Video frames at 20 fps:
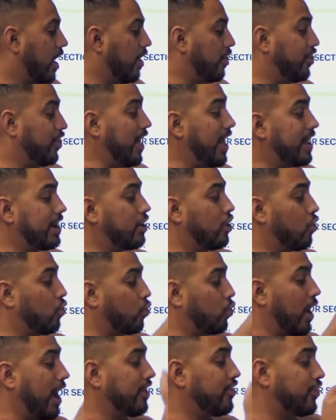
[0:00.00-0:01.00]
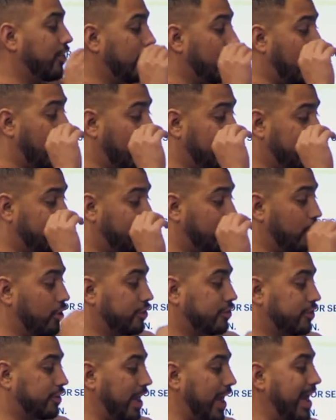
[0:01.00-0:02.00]
Then right there on
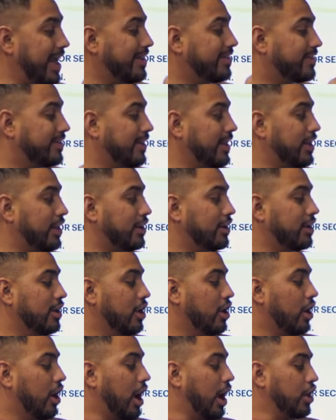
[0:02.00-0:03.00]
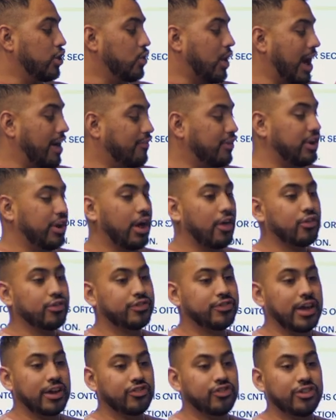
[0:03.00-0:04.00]
verse 18, you have another
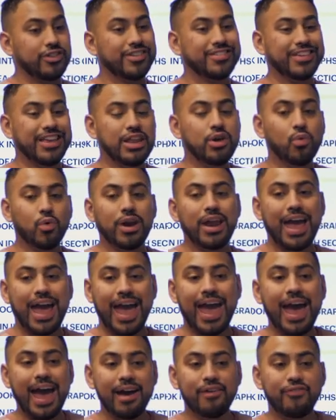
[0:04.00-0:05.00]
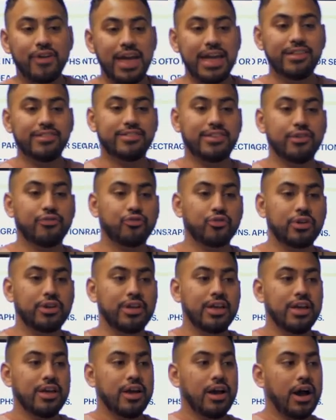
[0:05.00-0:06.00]
section. Does anyone have a
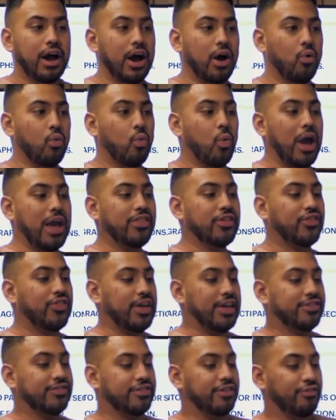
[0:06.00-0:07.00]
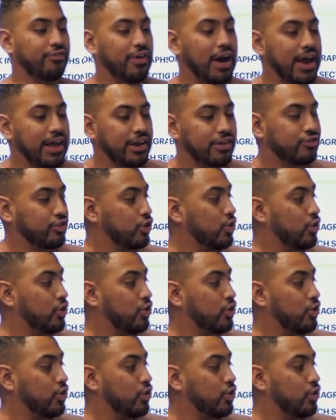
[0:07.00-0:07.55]
different way that it's divided?